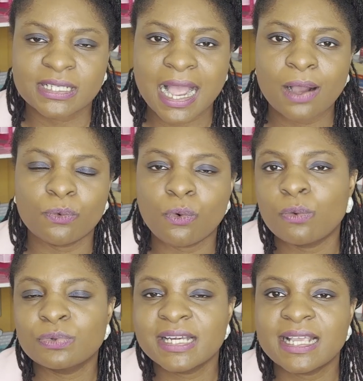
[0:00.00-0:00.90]
What
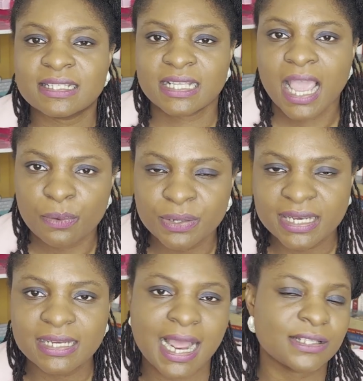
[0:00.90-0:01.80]
would they say
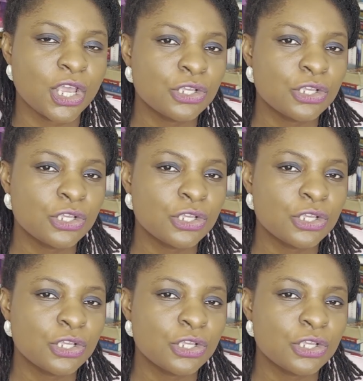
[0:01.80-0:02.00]
within that?